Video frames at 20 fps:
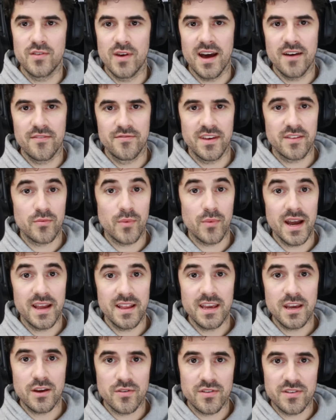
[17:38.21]
You have this wide
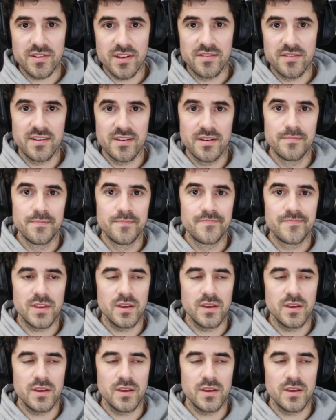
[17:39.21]
ecosystem.